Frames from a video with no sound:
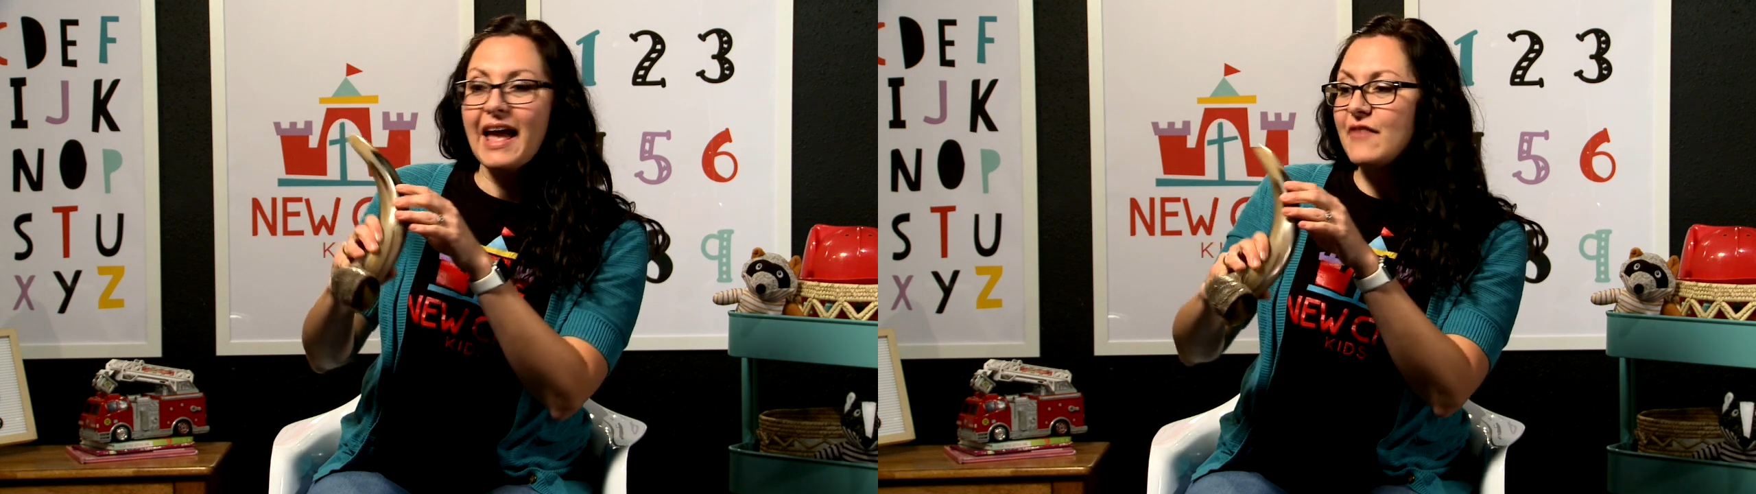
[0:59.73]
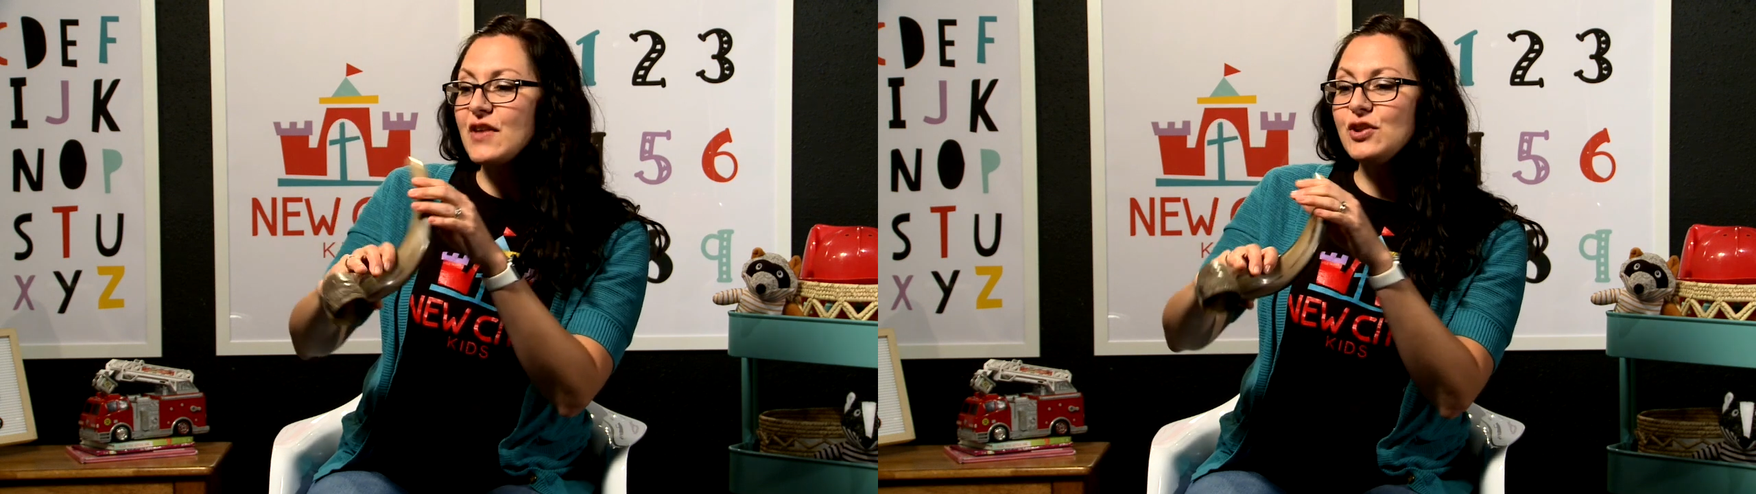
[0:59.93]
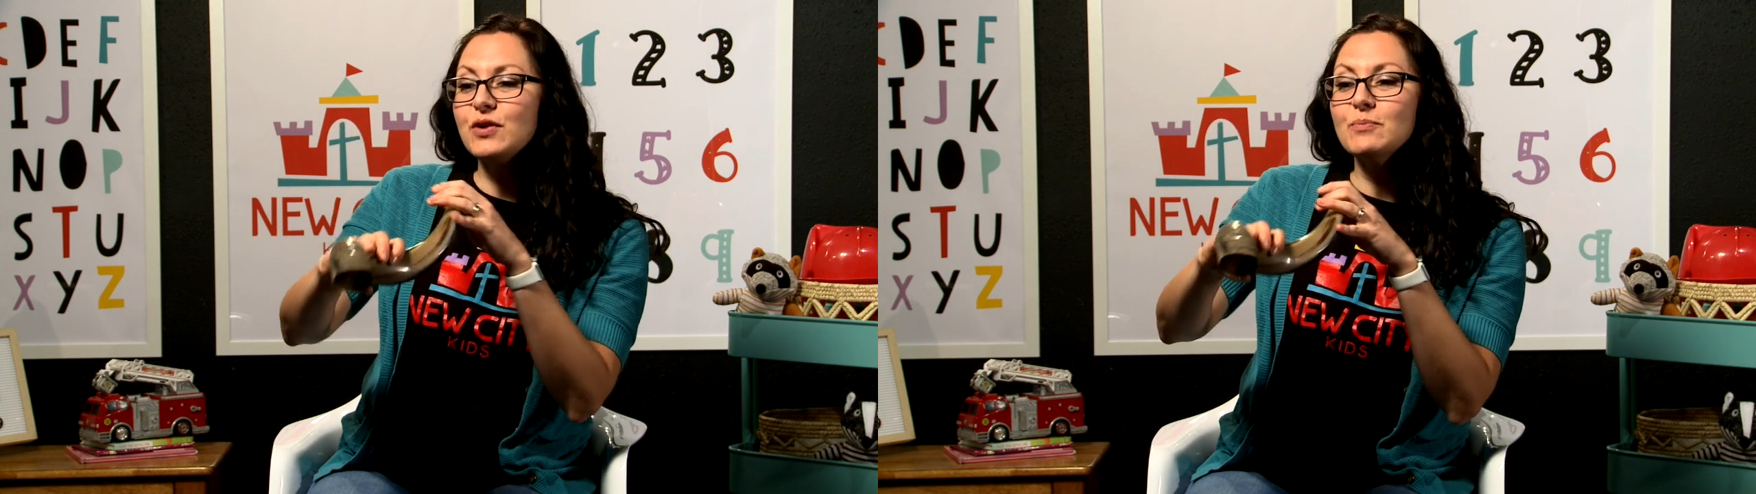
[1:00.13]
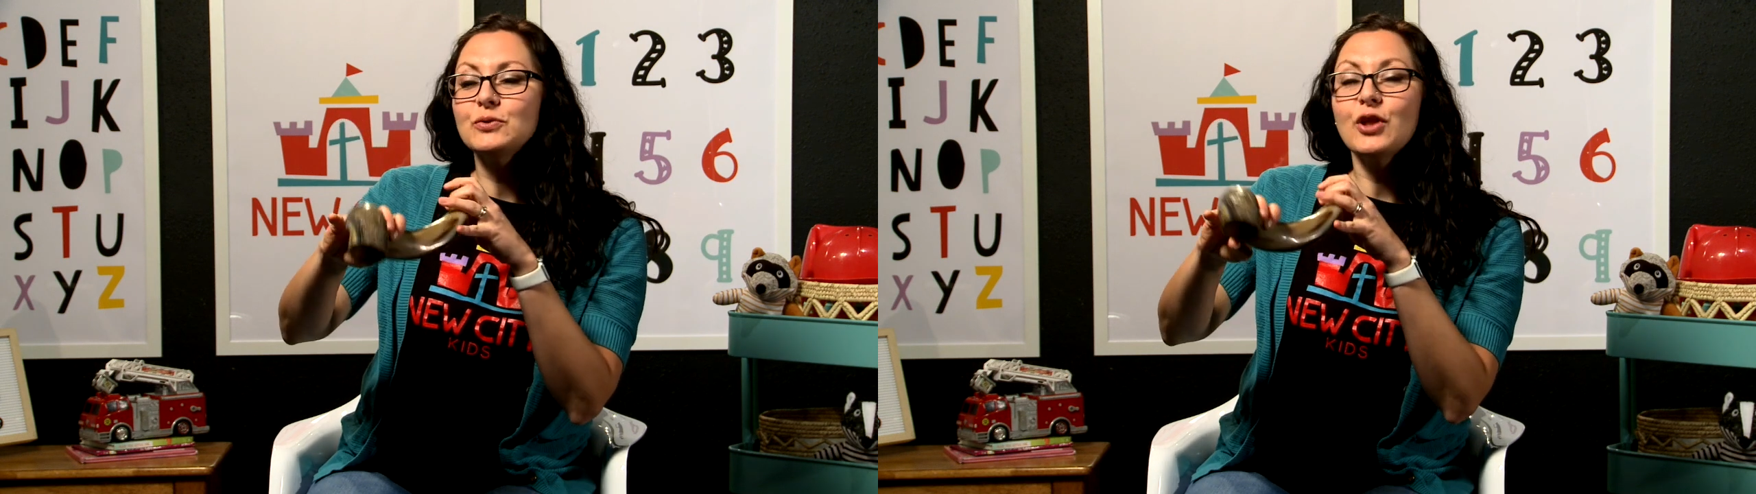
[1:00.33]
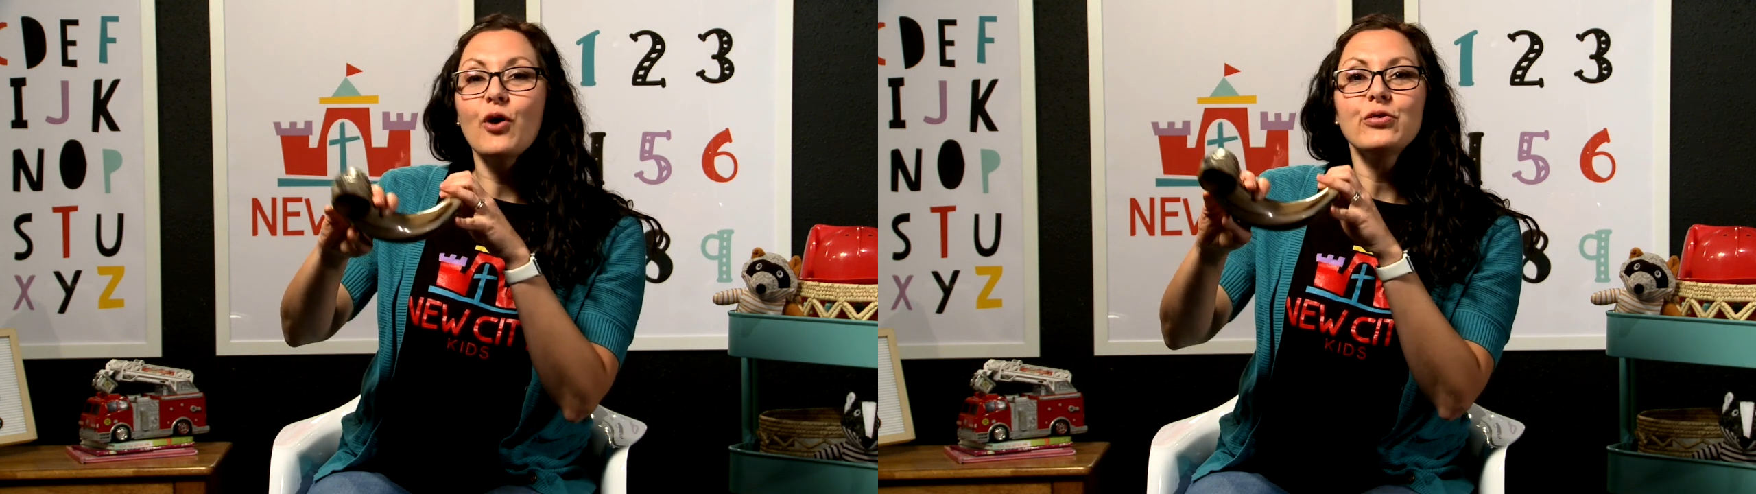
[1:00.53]
and then you can
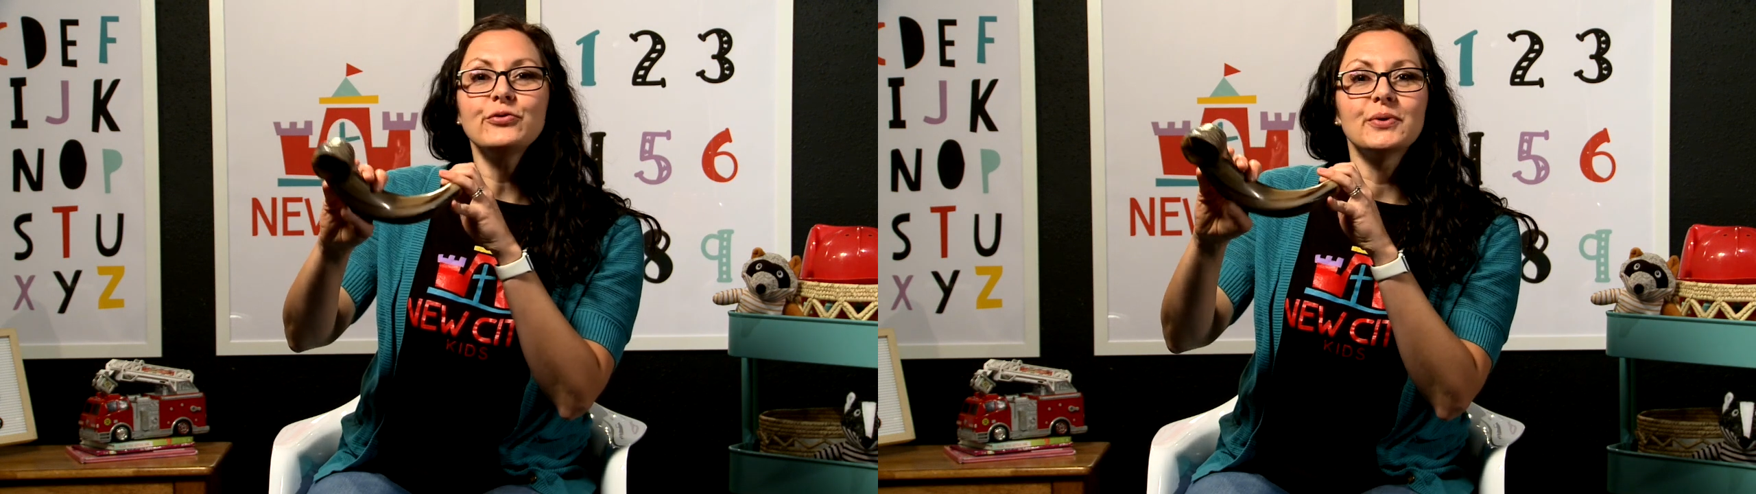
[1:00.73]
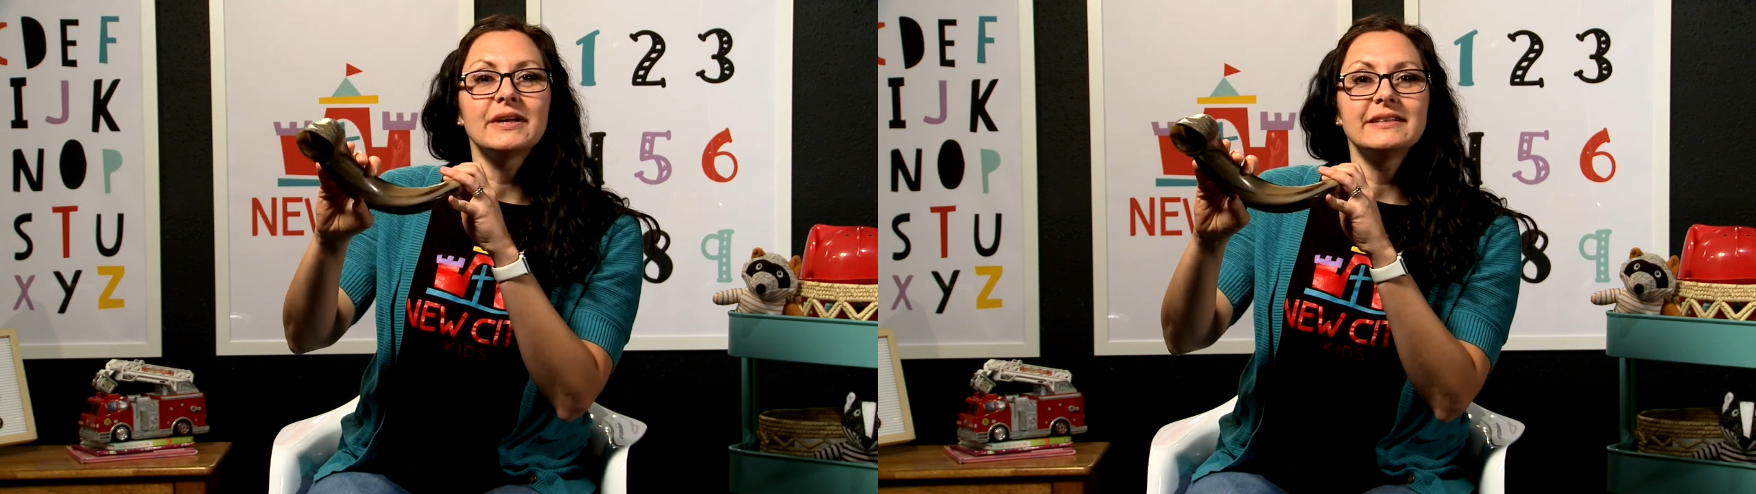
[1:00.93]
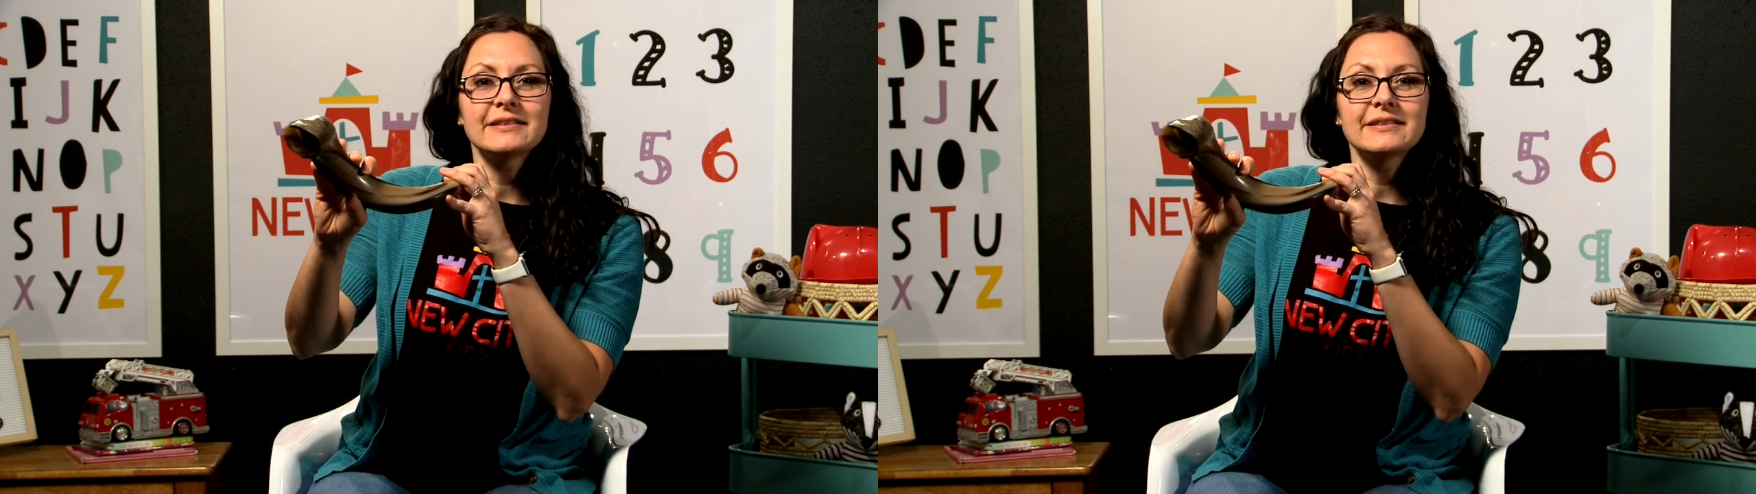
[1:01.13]
blow through it